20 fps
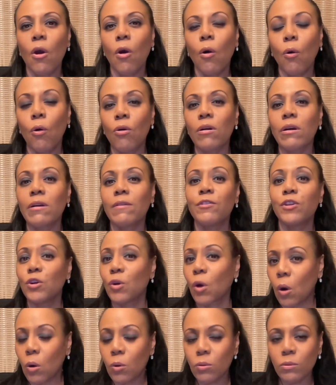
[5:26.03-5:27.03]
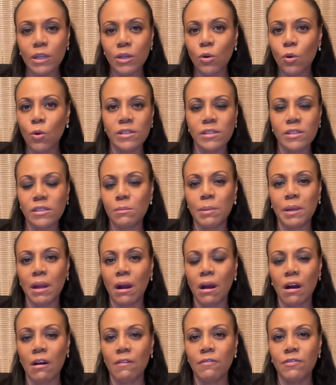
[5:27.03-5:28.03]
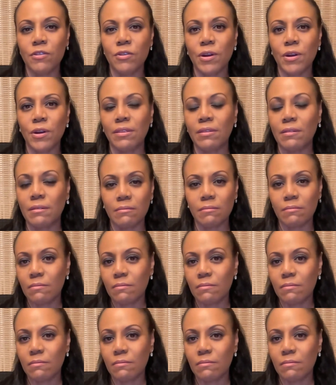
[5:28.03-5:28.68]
or if you're only going to be offering